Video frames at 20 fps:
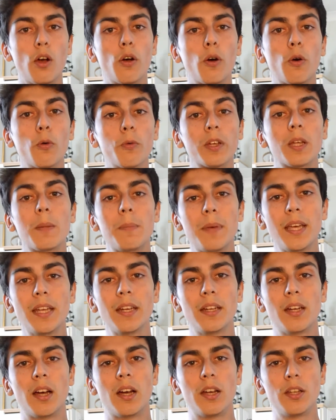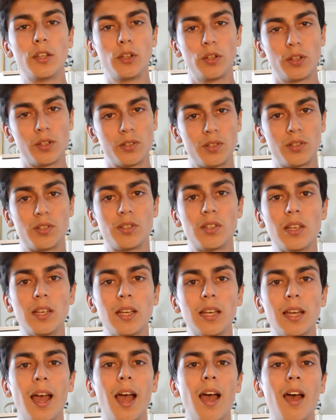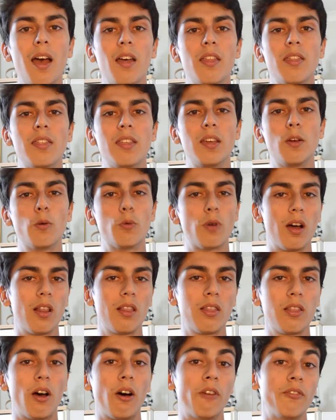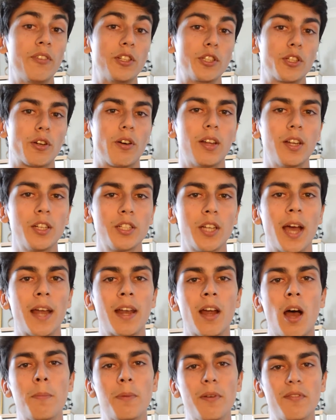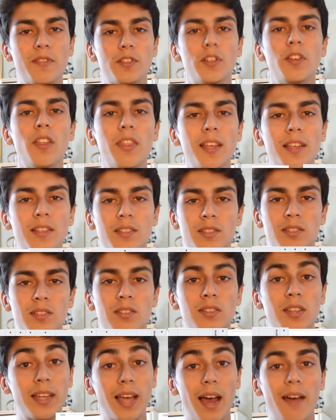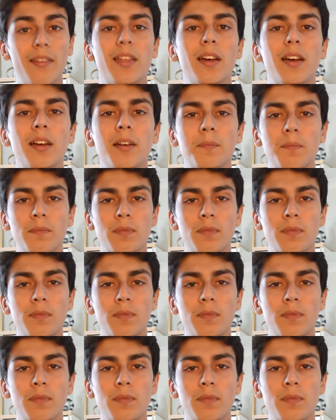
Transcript: On Wikipedia, you can see the wealth of each college, and I put the two things together